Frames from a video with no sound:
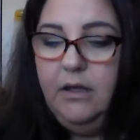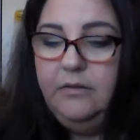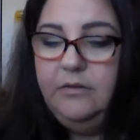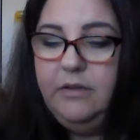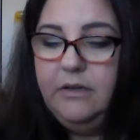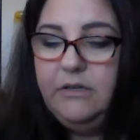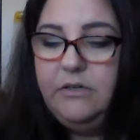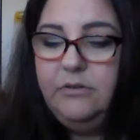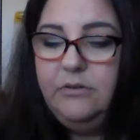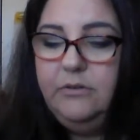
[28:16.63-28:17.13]
A
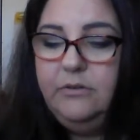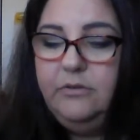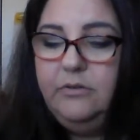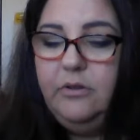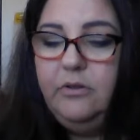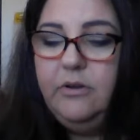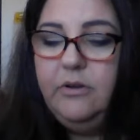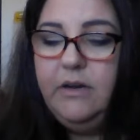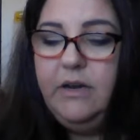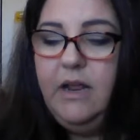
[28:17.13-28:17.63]
sexual
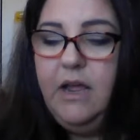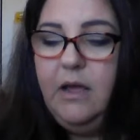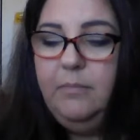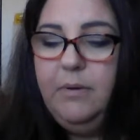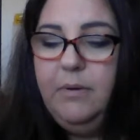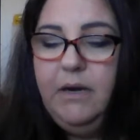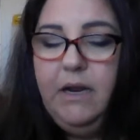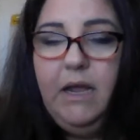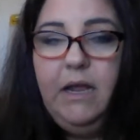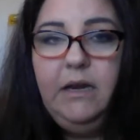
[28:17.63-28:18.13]
assault can
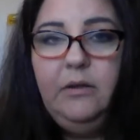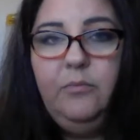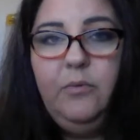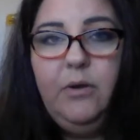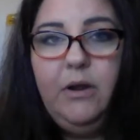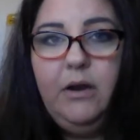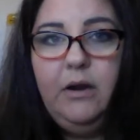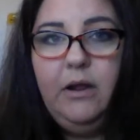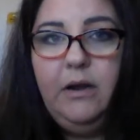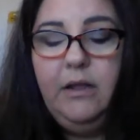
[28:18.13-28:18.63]
happen
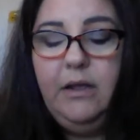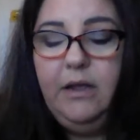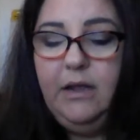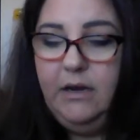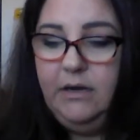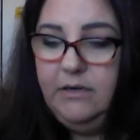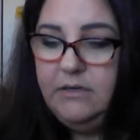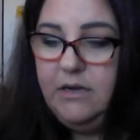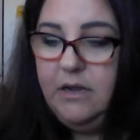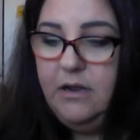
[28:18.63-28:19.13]
anywhere and at
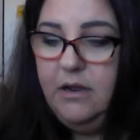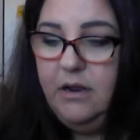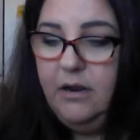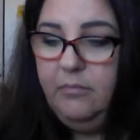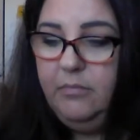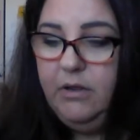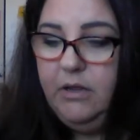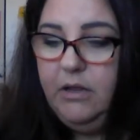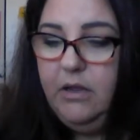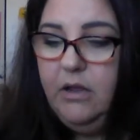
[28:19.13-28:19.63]
any
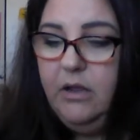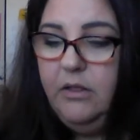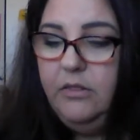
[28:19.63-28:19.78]
time.